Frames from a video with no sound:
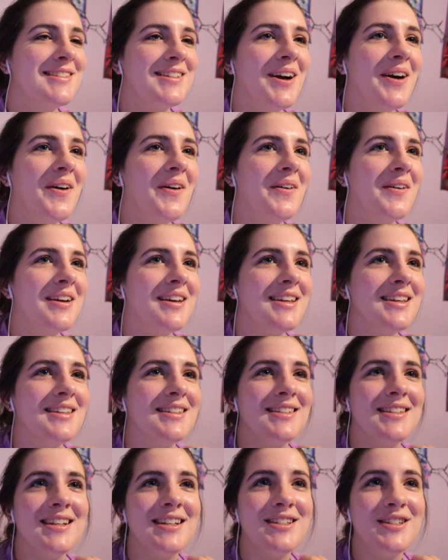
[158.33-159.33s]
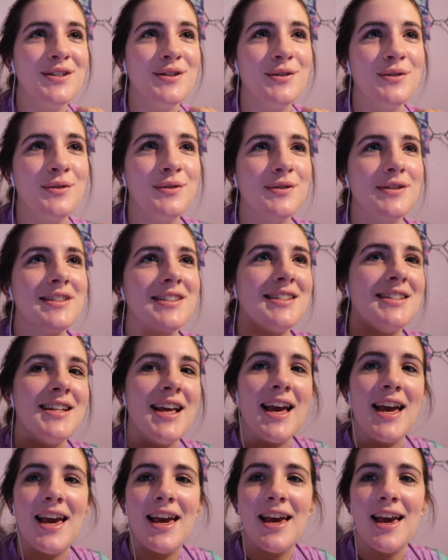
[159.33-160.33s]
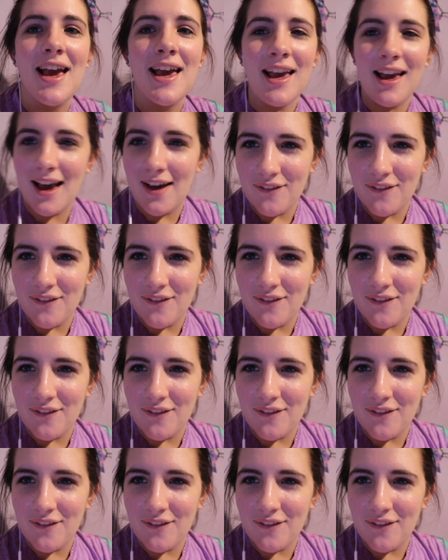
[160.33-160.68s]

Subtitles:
so easy to stay.